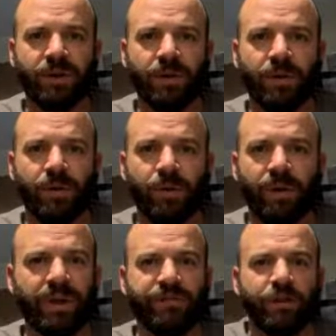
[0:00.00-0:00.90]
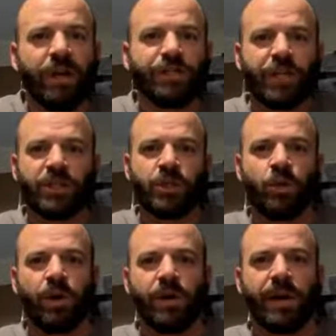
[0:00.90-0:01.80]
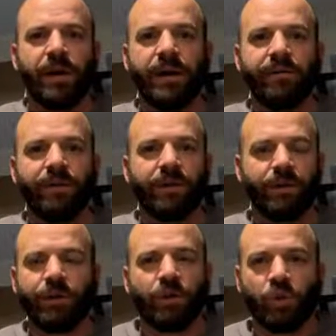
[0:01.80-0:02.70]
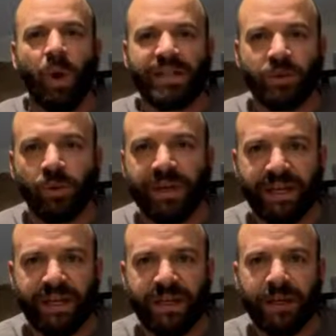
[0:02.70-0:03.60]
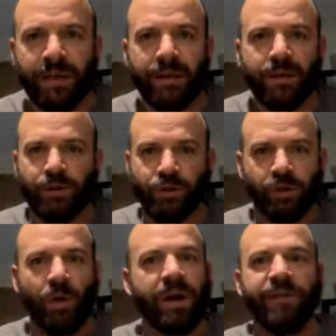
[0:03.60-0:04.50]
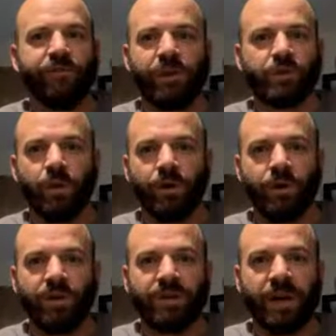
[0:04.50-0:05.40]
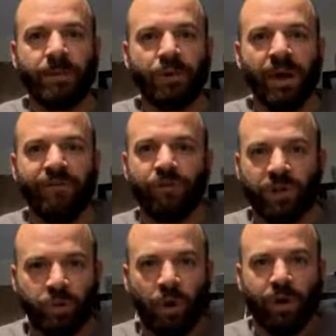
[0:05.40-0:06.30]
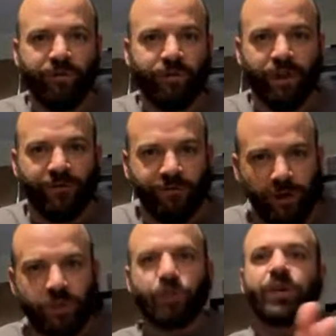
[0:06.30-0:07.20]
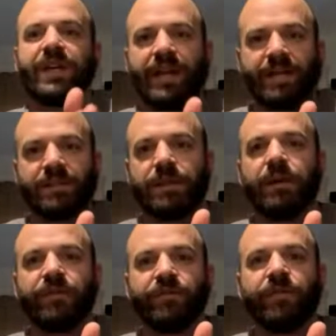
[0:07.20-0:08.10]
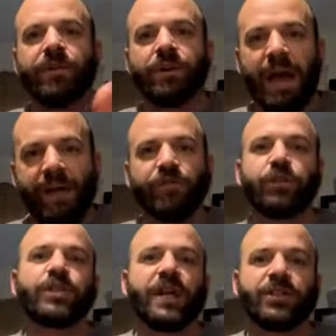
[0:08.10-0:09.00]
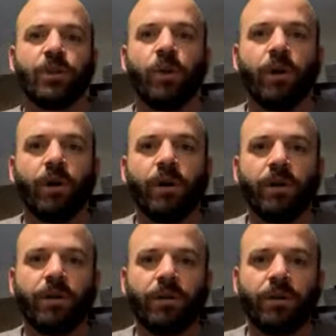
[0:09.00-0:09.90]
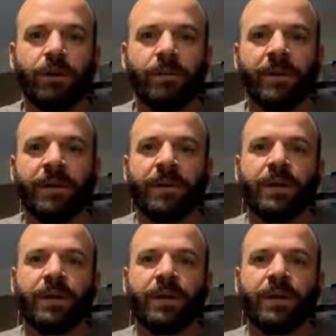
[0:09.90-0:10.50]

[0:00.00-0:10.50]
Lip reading: So really, if you're not changing your water out twice a week, you don't have fresh water all the time. You have fresh water for that first 3 days of after you change their water. You know what I mean?